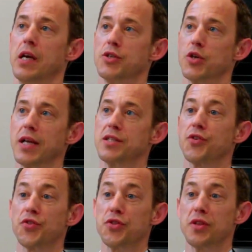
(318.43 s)
So that's
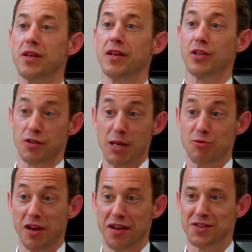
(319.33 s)
the
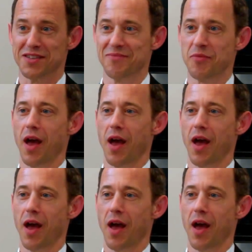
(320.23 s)
conceptual answer.